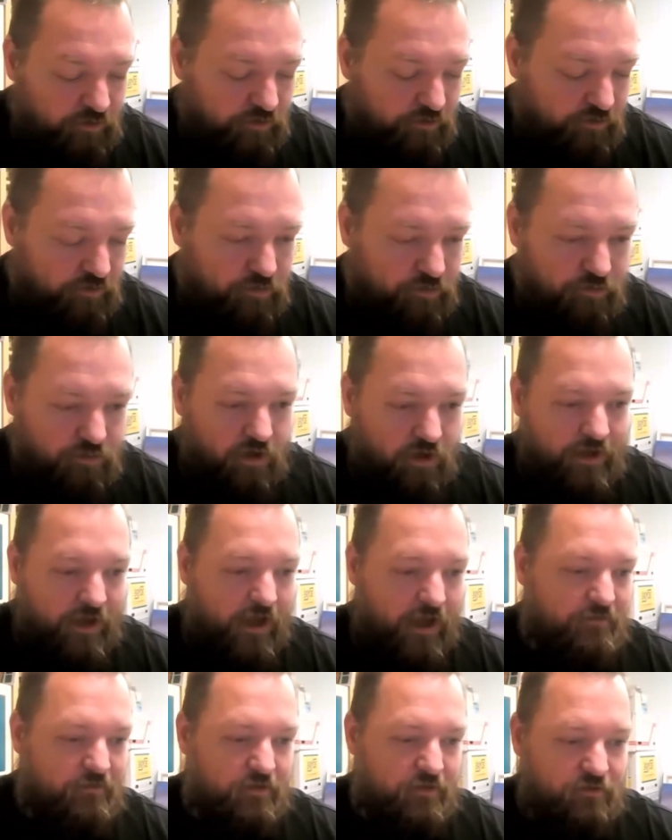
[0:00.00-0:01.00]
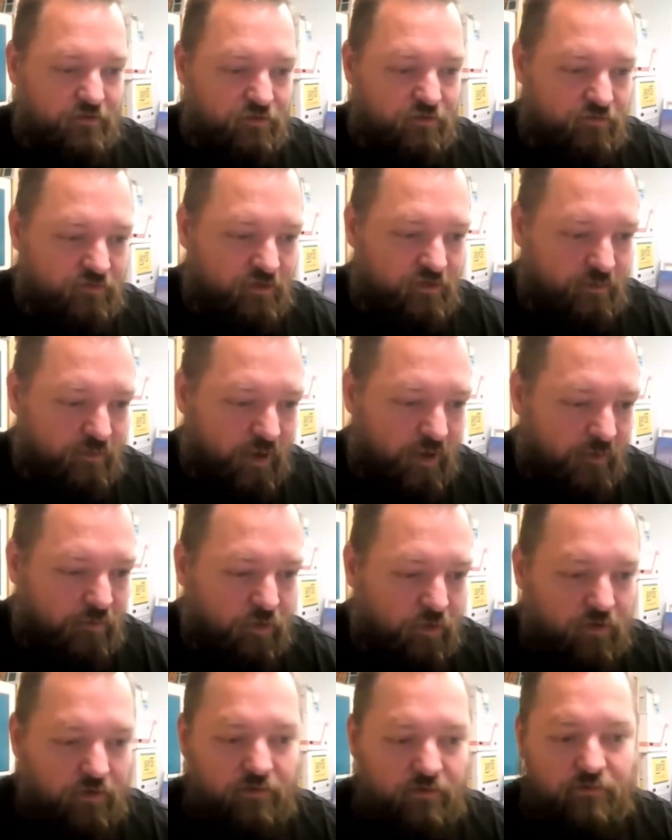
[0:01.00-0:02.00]
you not having to
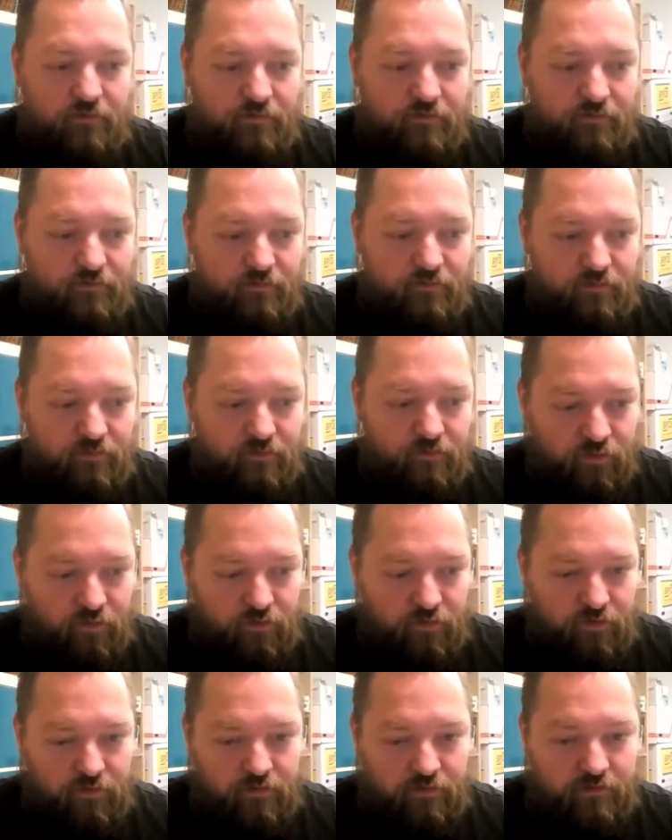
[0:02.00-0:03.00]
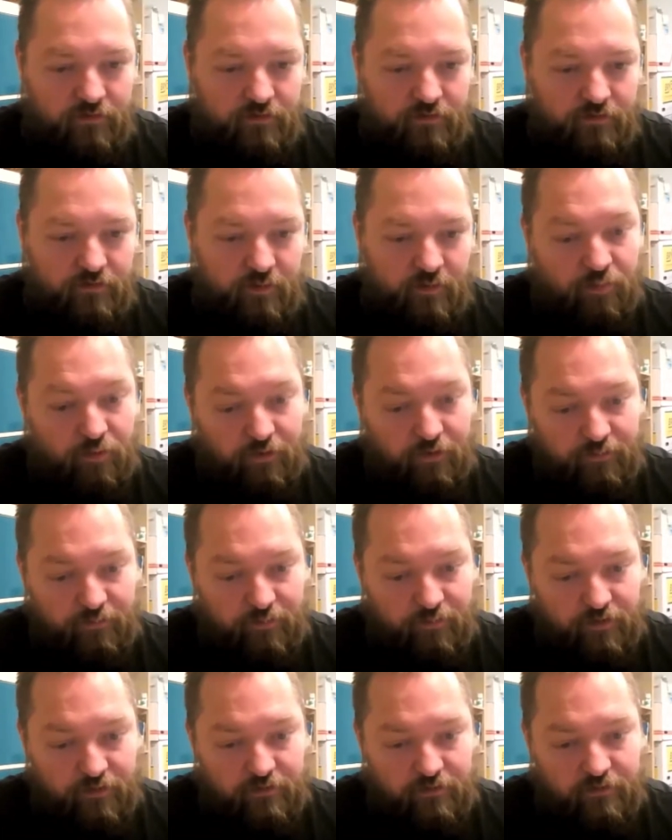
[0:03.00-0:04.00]
remember your
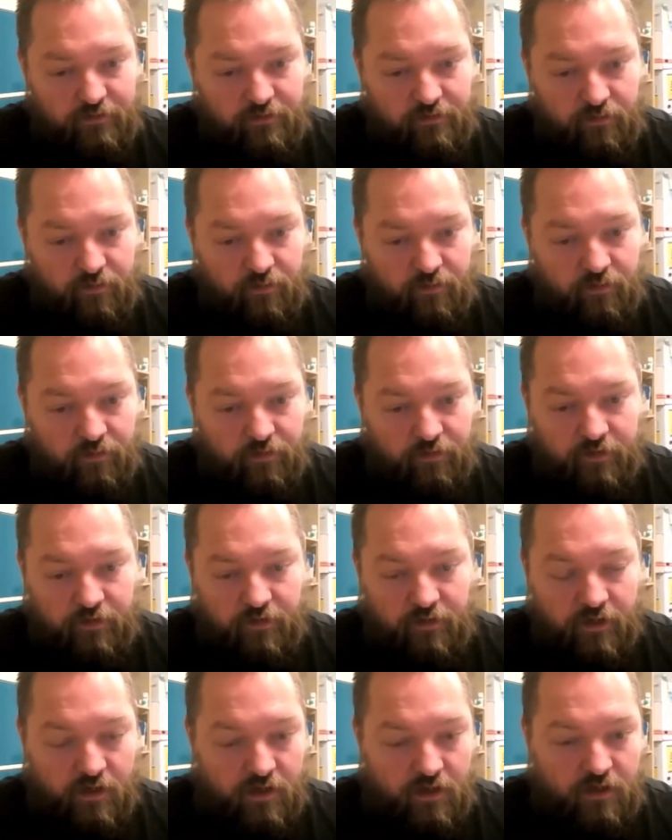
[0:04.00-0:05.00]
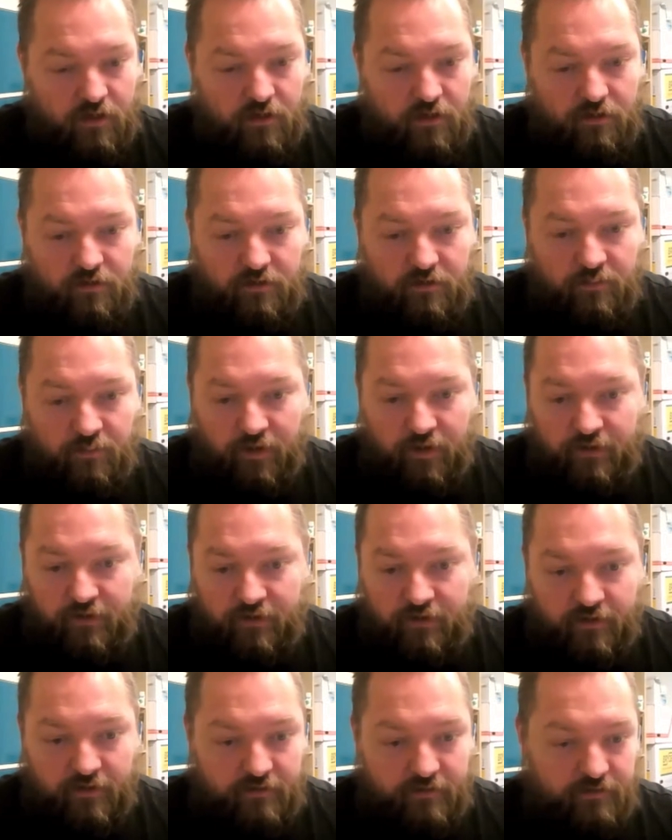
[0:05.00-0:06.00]
appointments or in my
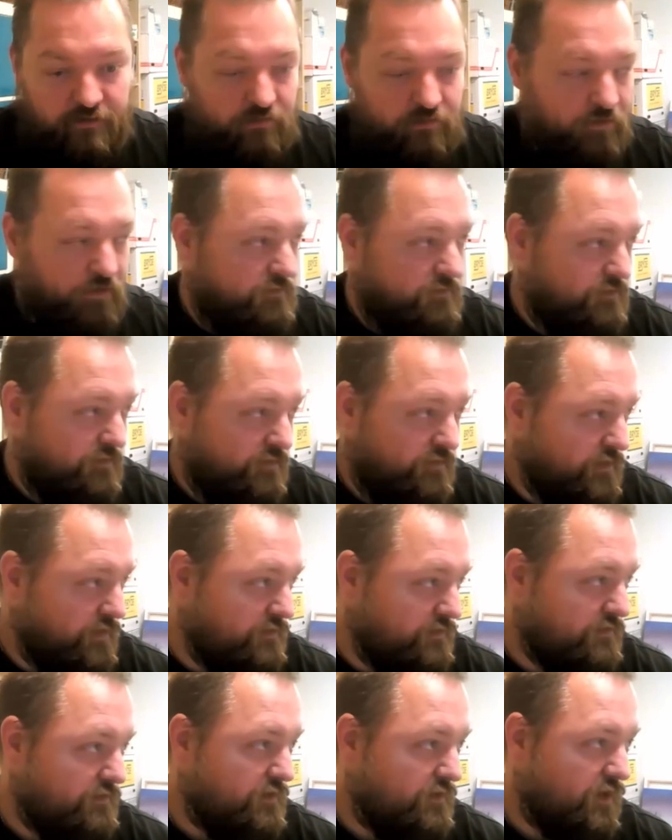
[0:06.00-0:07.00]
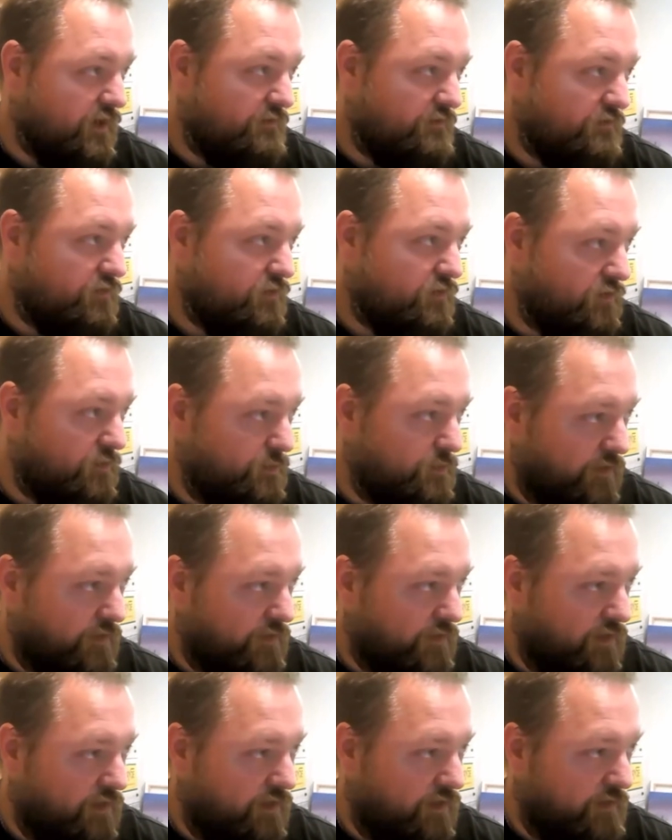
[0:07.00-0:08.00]
case, one of the things that I've thought about
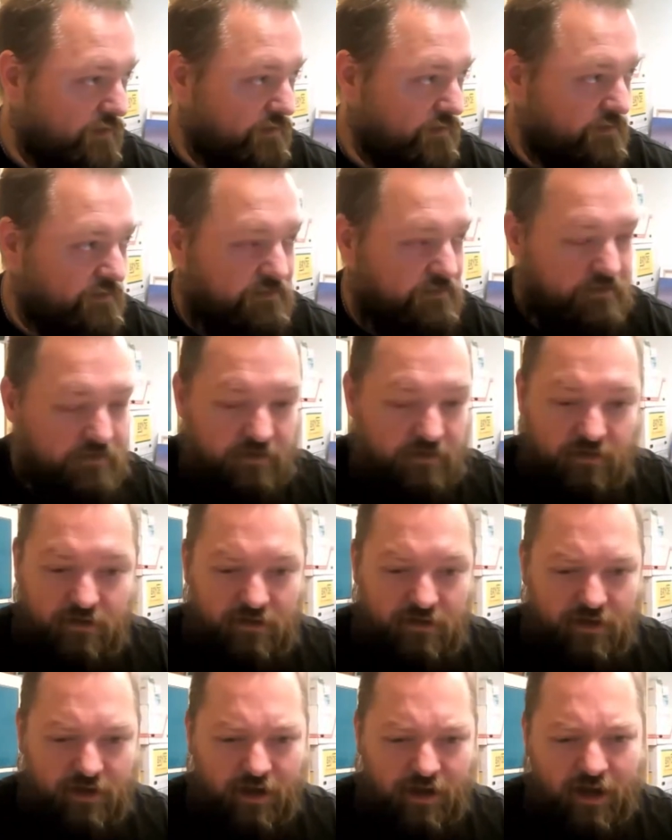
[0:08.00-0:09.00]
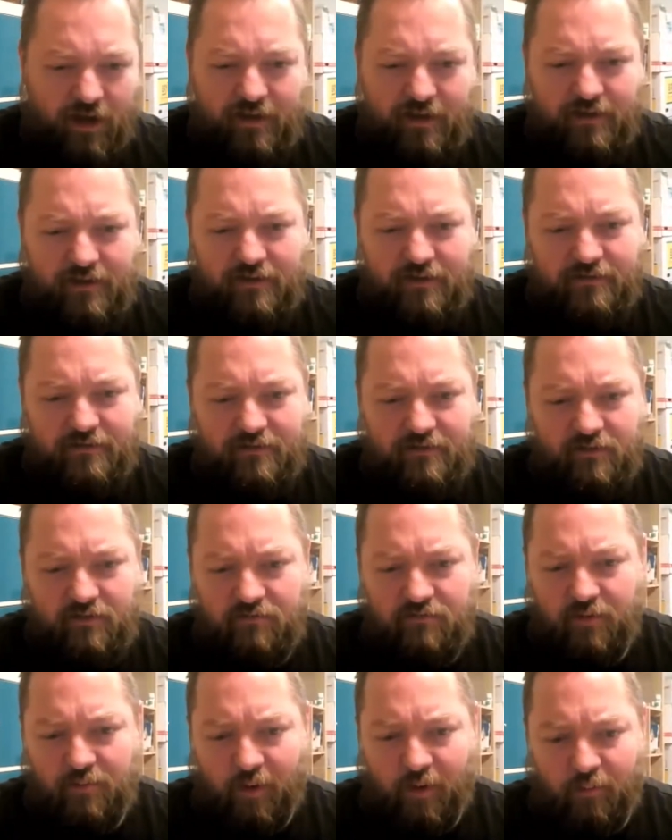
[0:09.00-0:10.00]
a lot is I can still
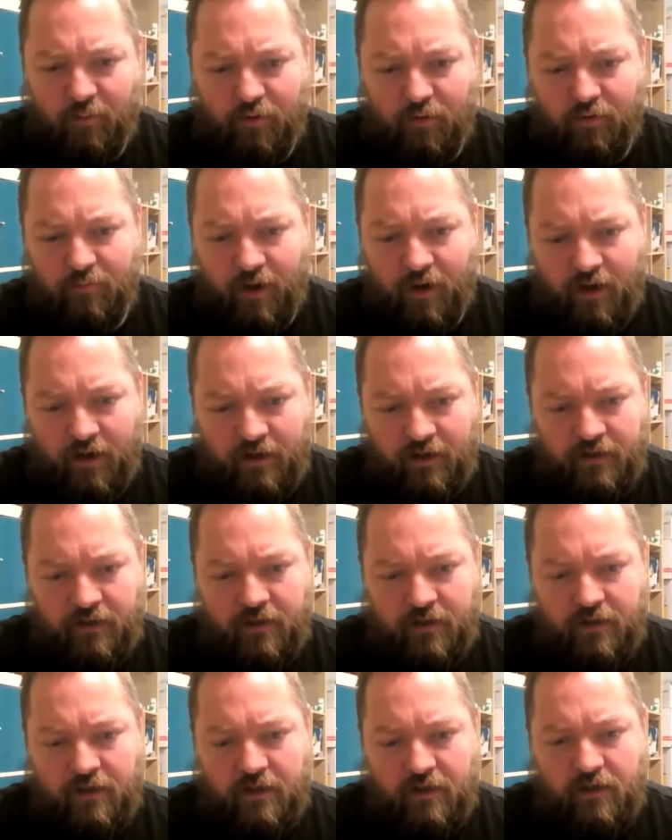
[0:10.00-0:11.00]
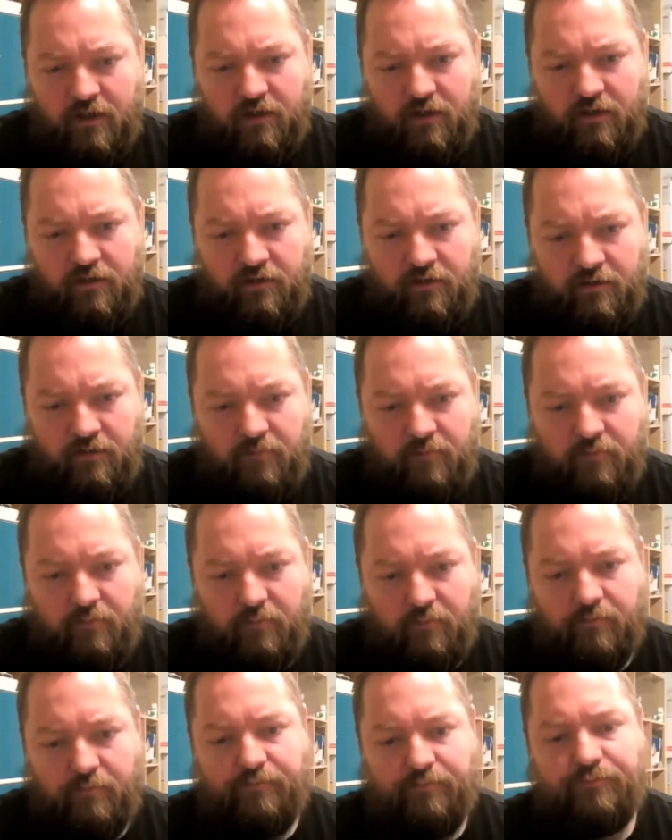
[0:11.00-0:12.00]
remember my
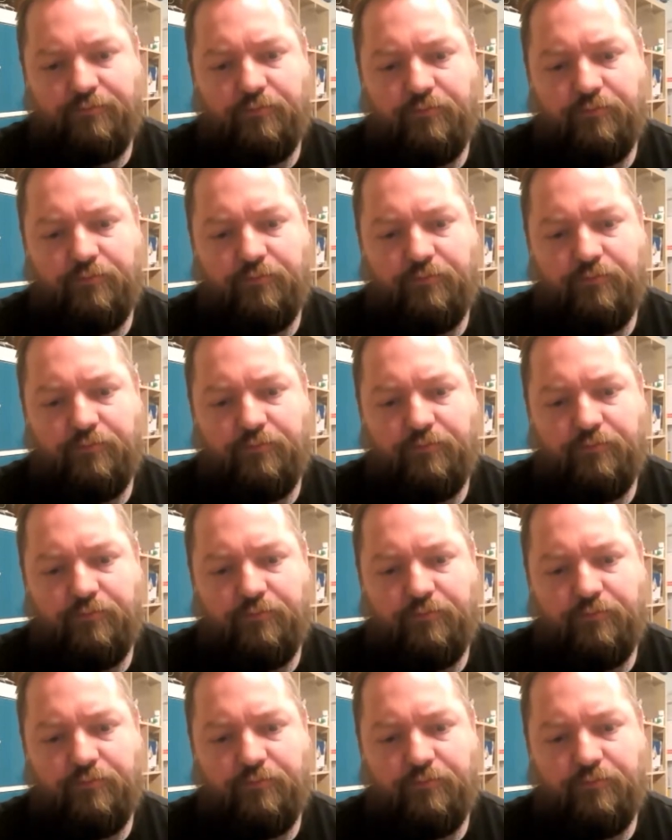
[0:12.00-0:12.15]
um,